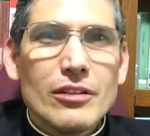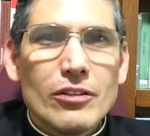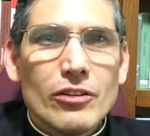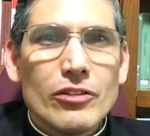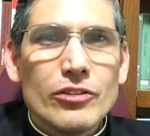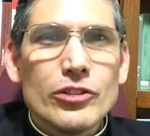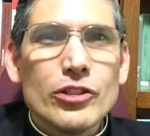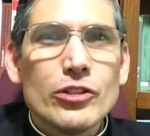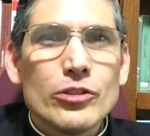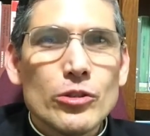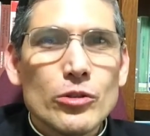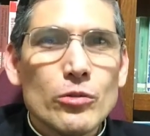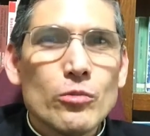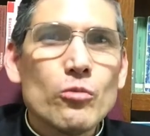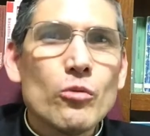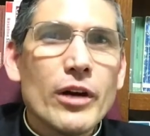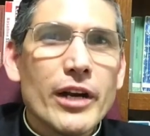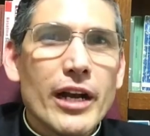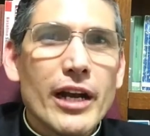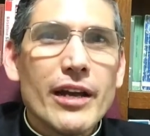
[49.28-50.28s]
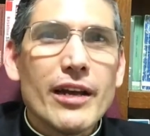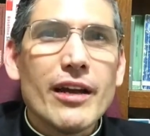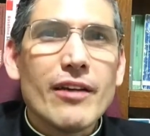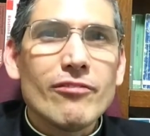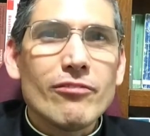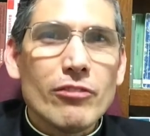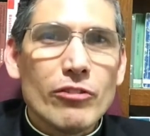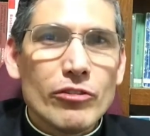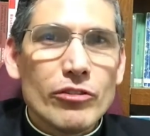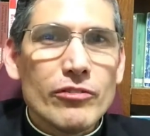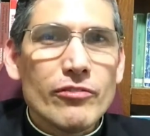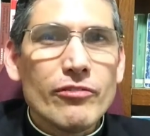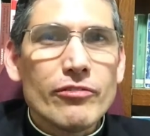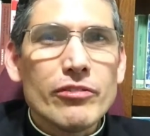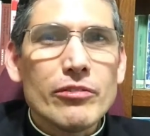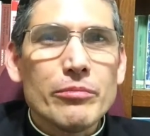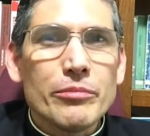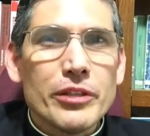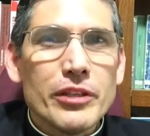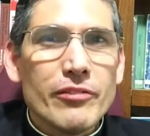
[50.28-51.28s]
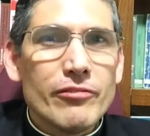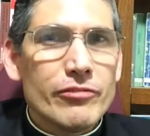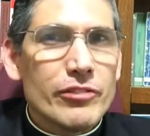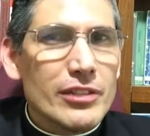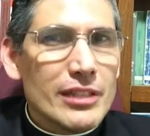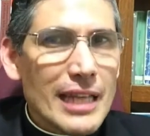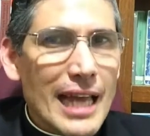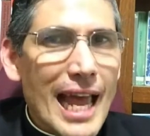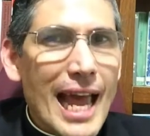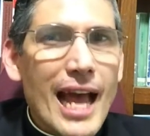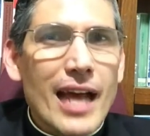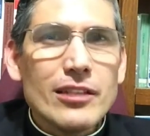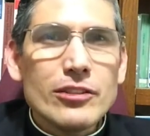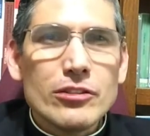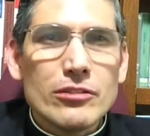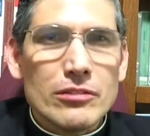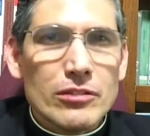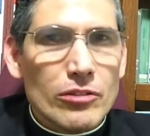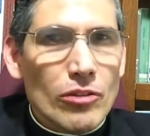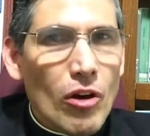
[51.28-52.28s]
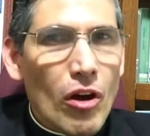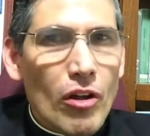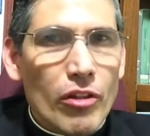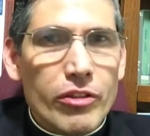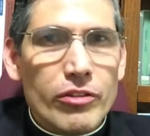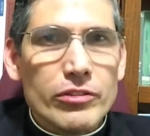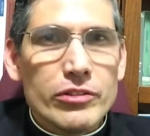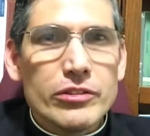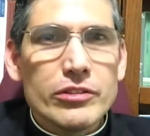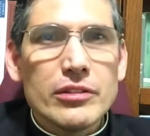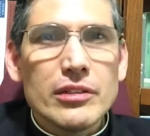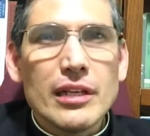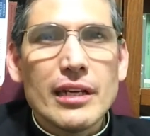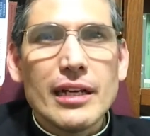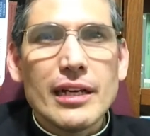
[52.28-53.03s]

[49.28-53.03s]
constitute what I have learned from different excellent authors,